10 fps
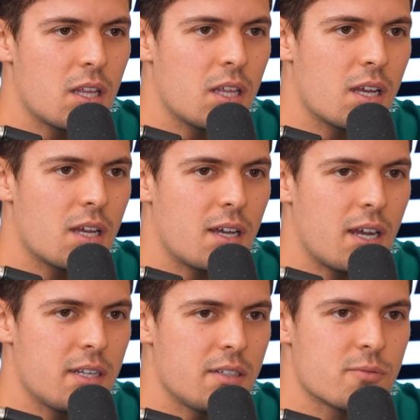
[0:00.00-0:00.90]
Yeah,
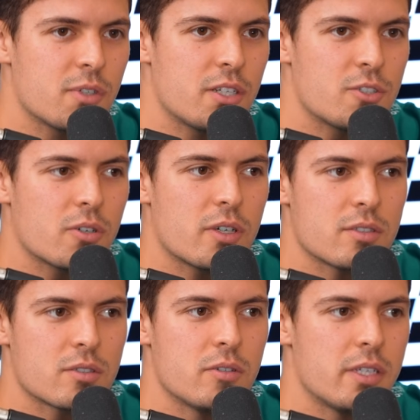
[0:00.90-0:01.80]
I didn't really enjoy
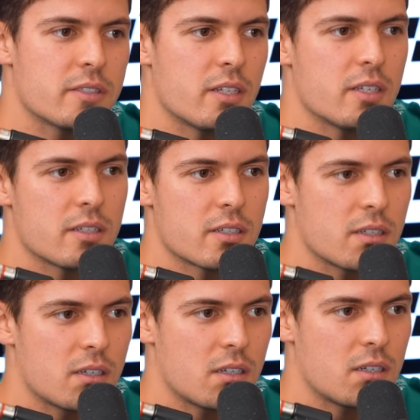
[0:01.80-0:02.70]
school in Italy.
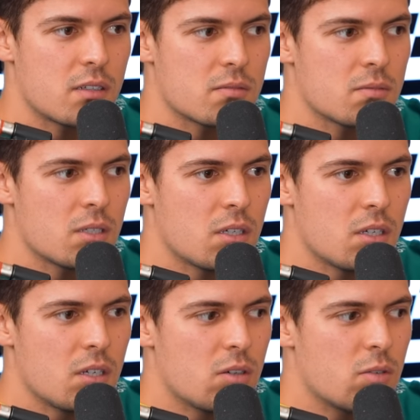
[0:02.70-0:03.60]
Um,
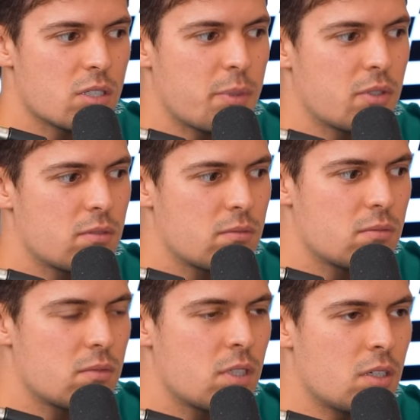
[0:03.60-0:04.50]
was a bit,
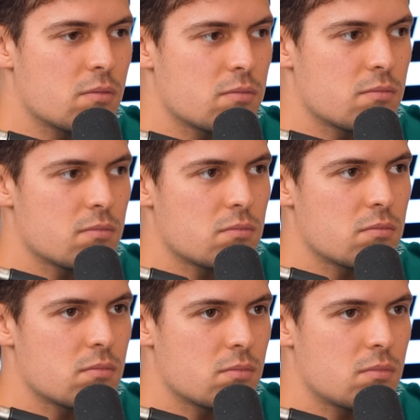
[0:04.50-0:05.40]
you know,
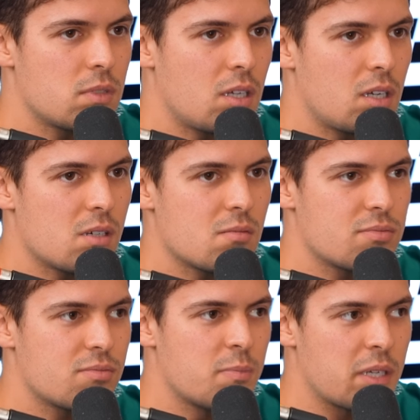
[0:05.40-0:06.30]
uh,
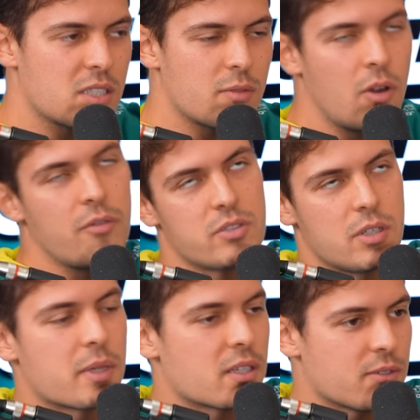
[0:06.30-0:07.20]
because of obviously
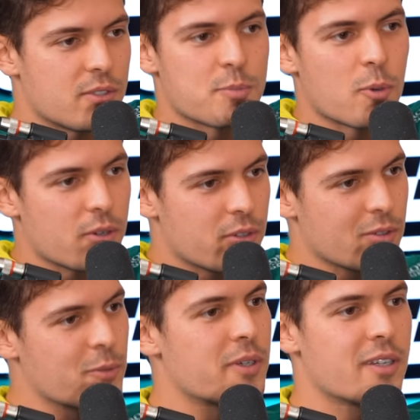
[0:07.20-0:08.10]
because of the sport, we
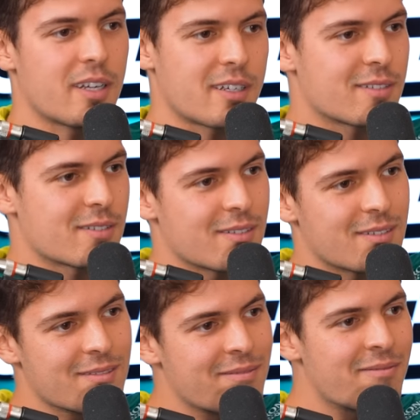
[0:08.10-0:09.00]
were like
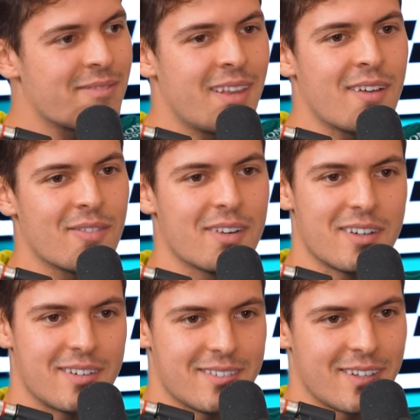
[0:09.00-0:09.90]

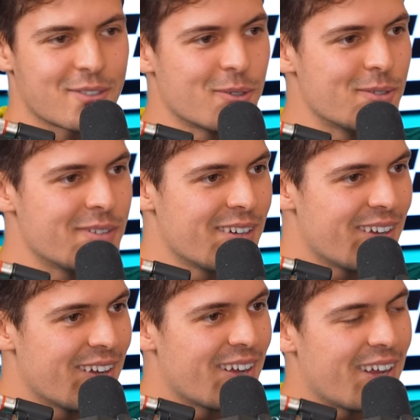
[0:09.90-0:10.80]
never at school.
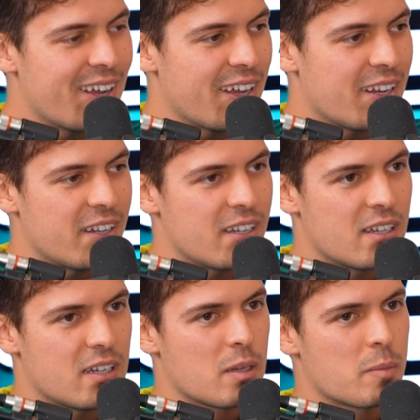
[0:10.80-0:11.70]
Yeah, and then
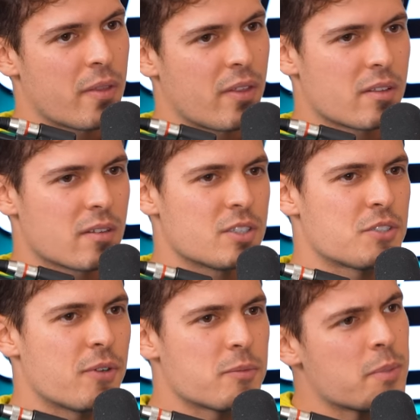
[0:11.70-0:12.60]
uh, I think I
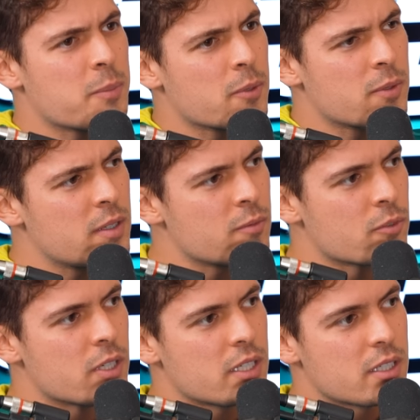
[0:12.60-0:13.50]
just felt people didn't
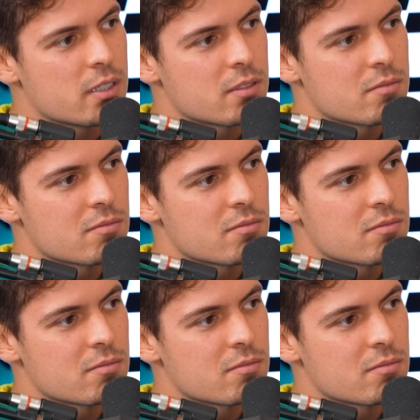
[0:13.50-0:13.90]
really